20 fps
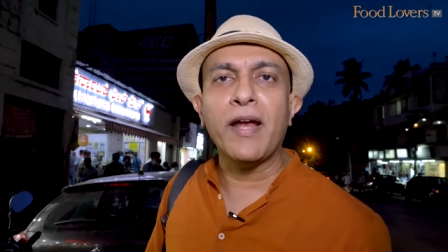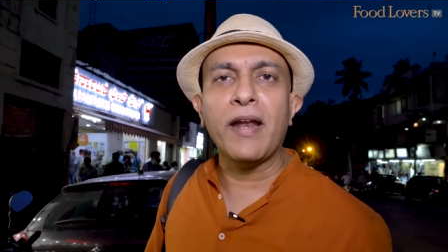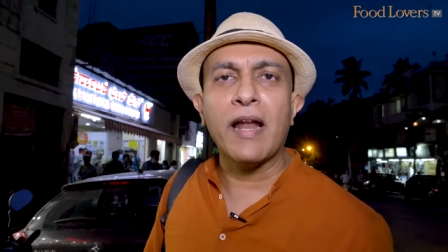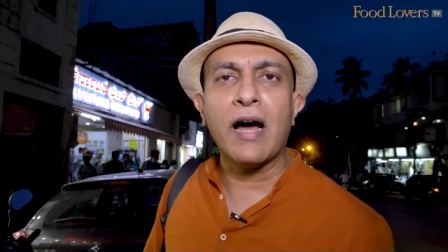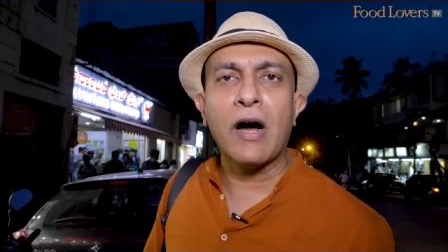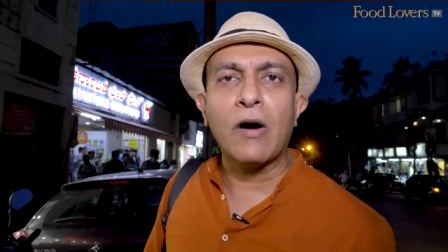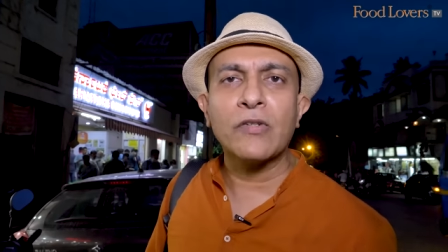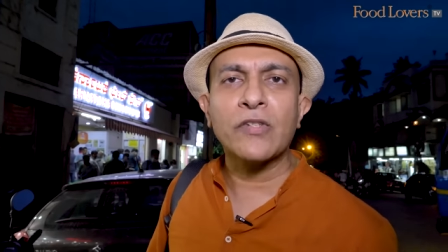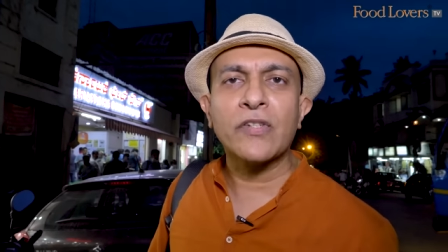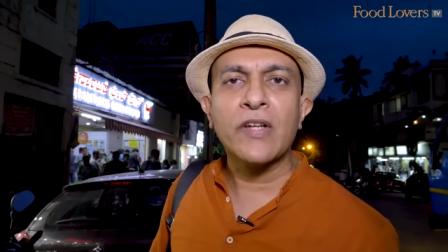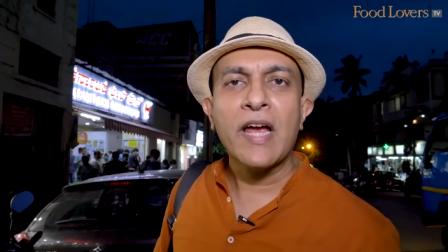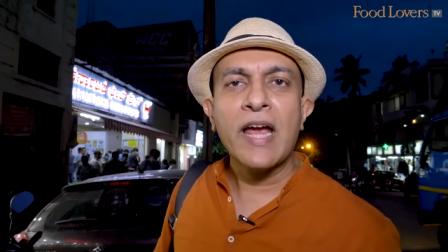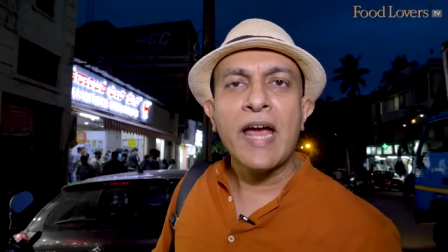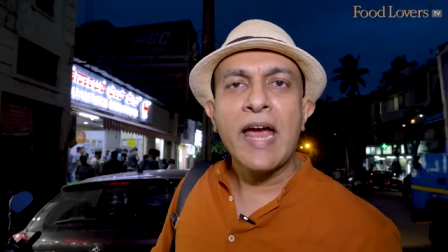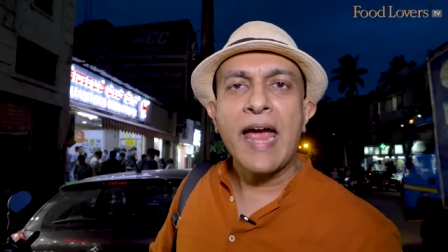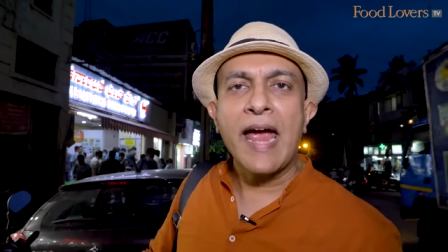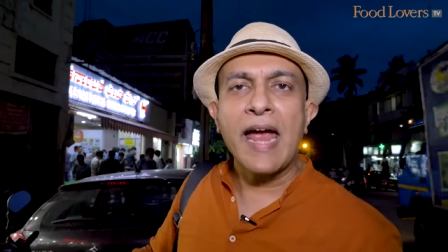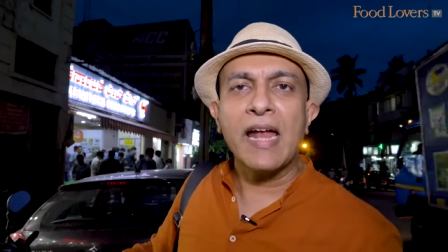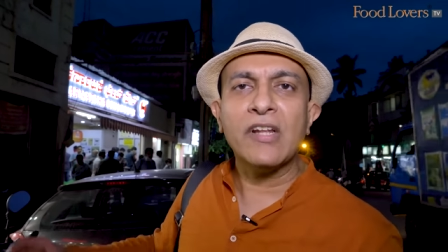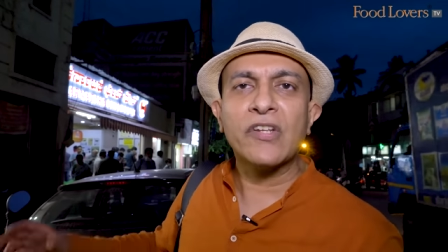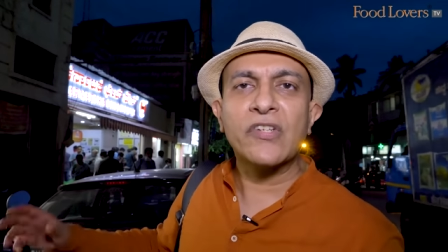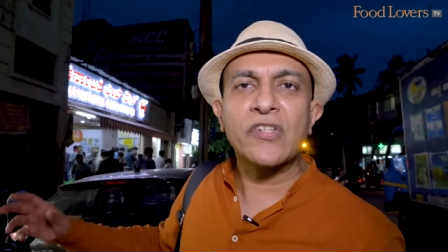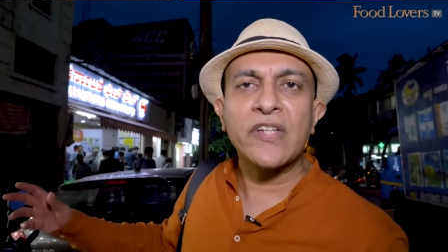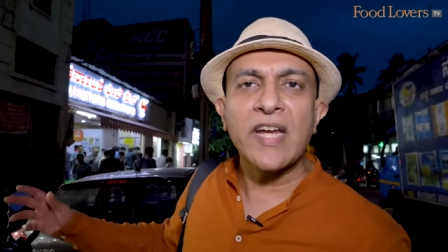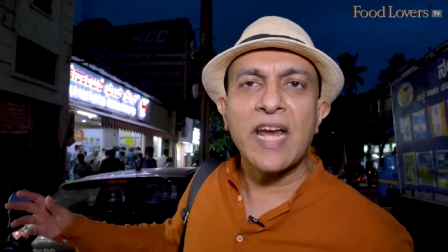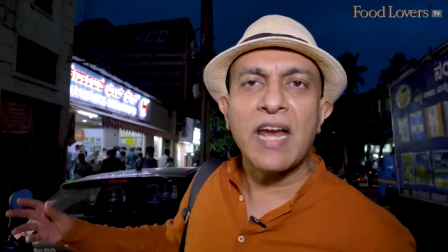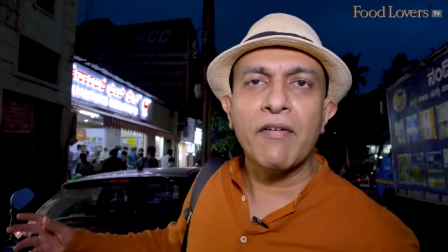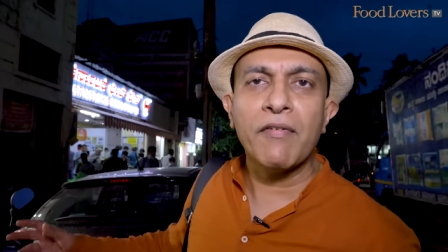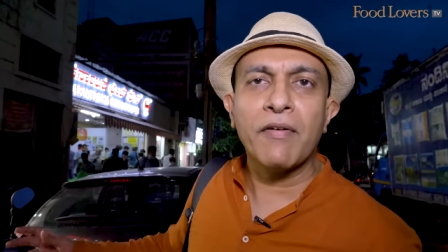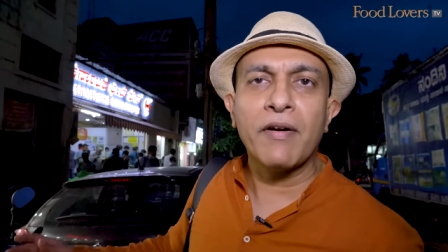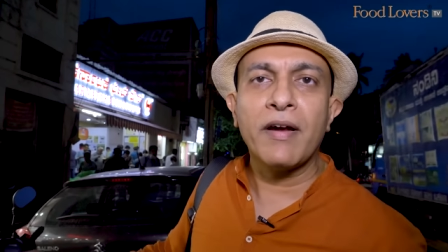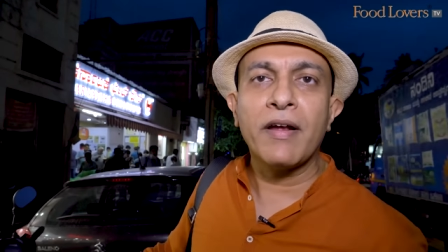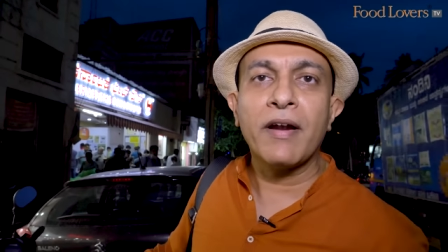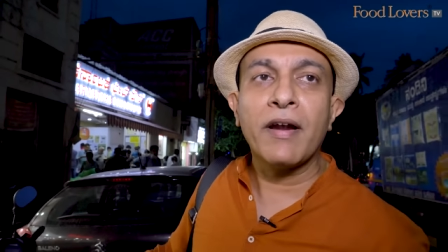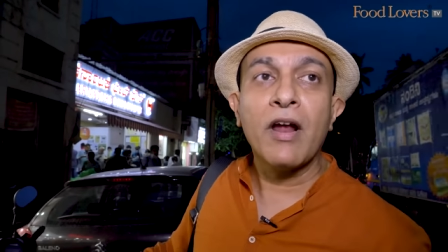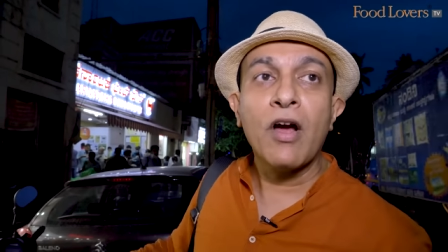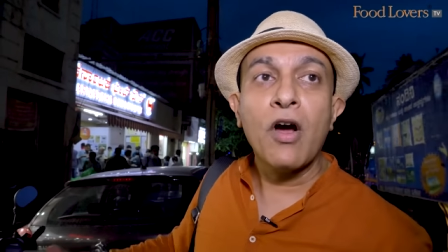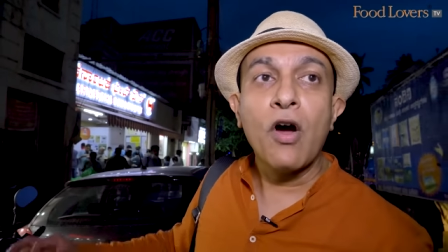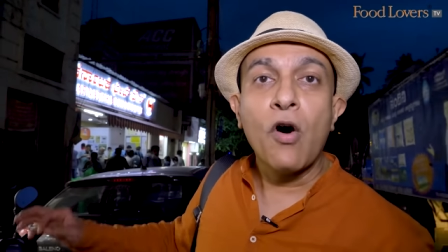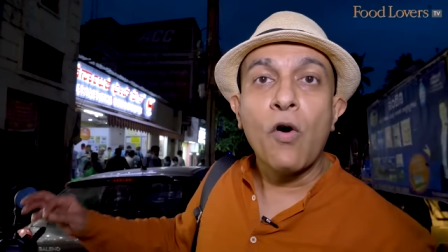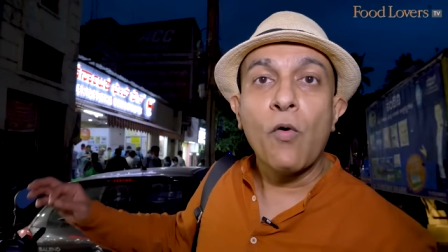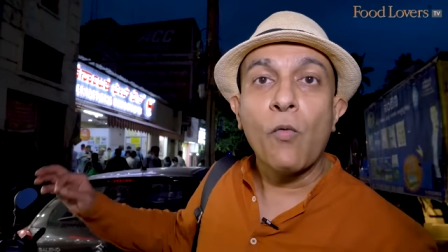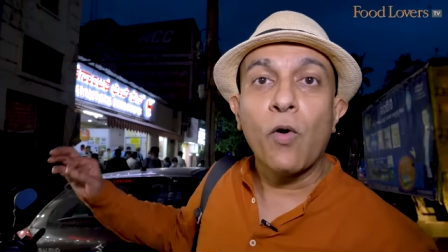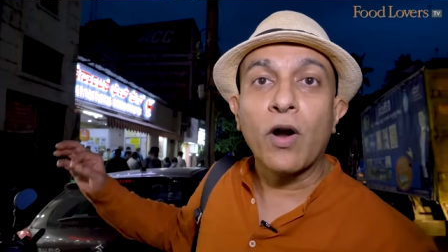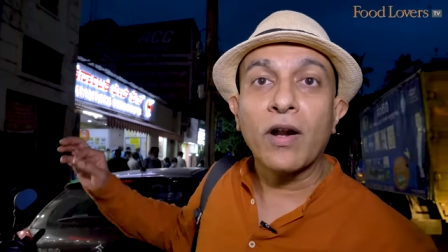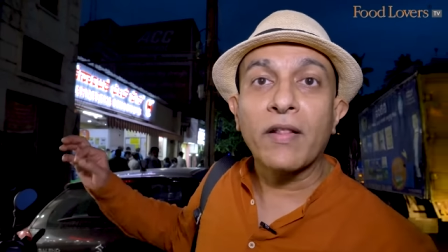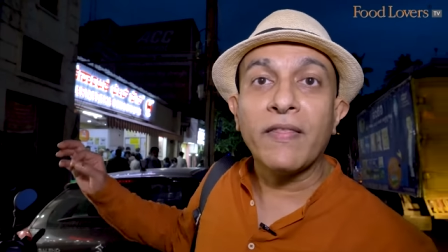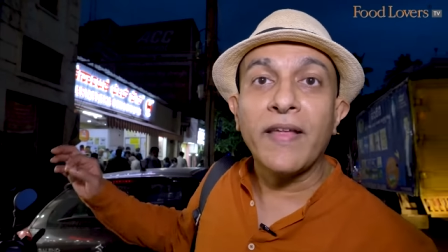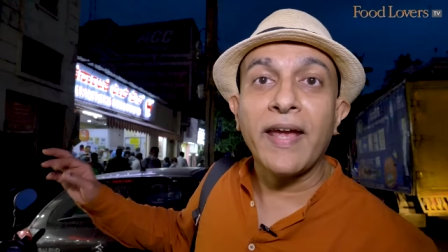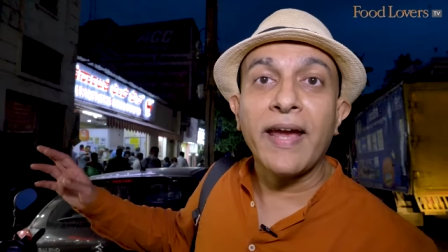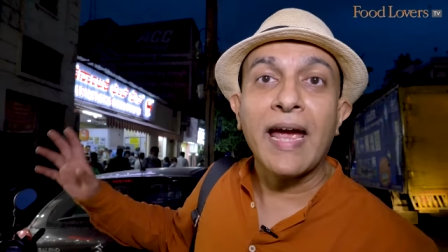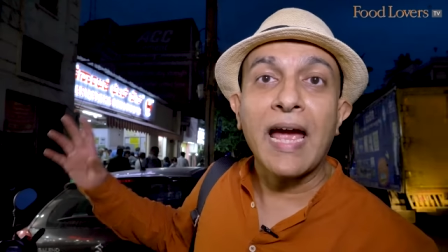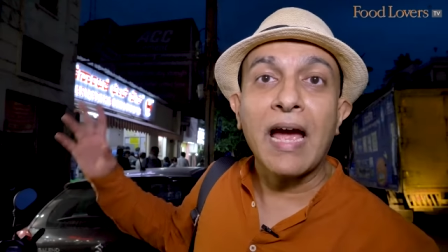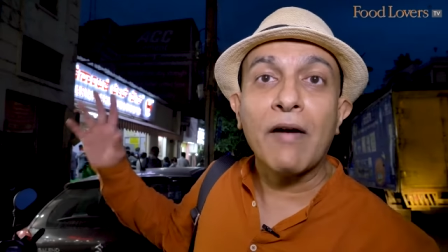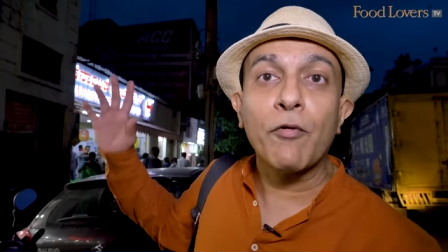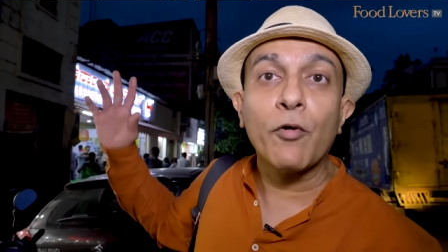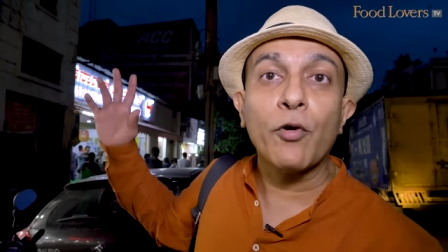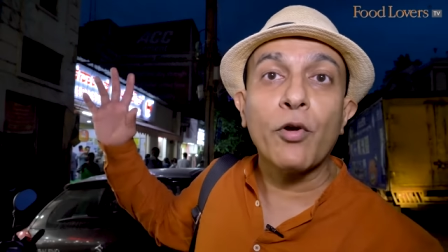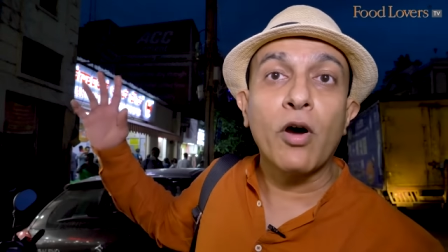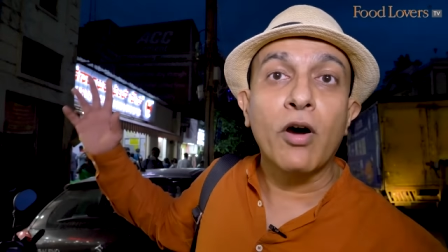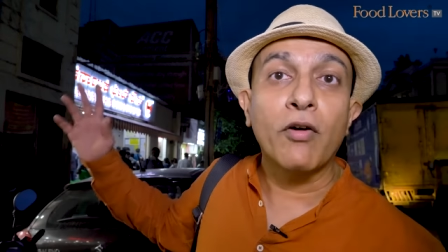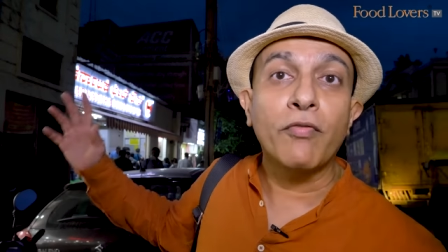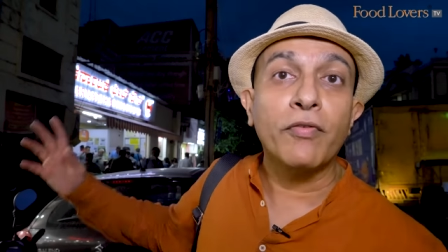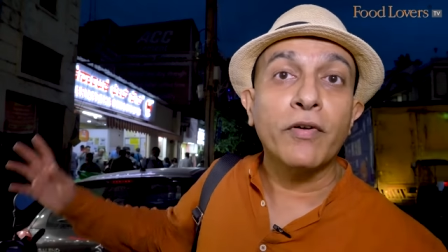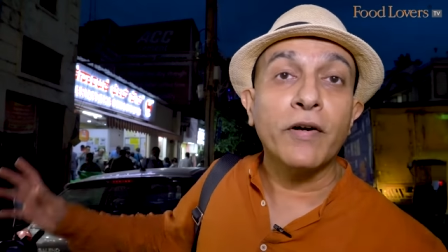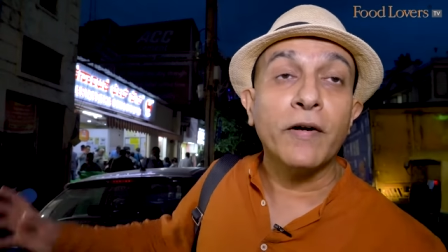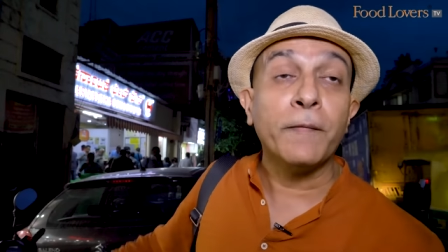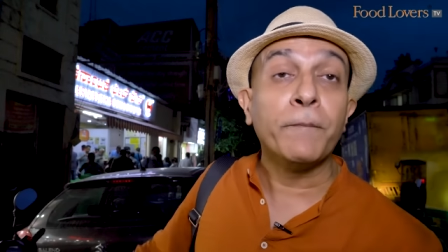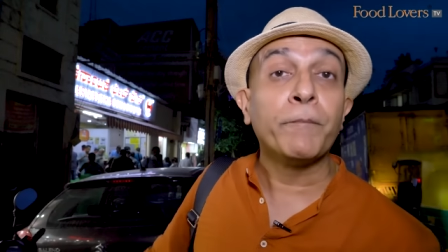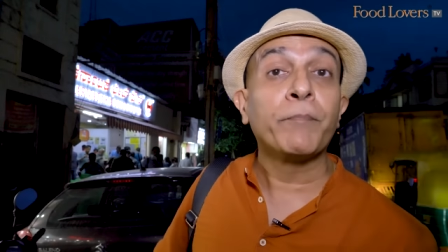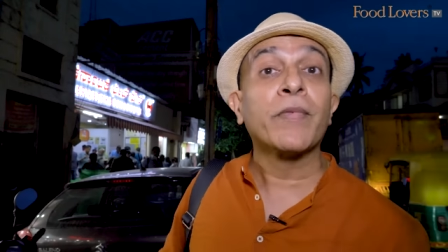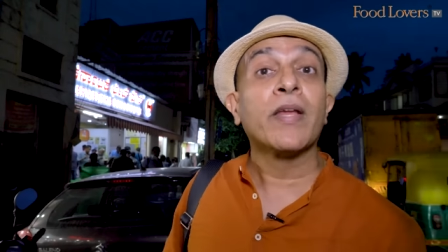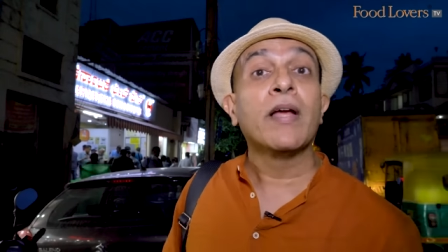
Bhel House and savor what they have on offer.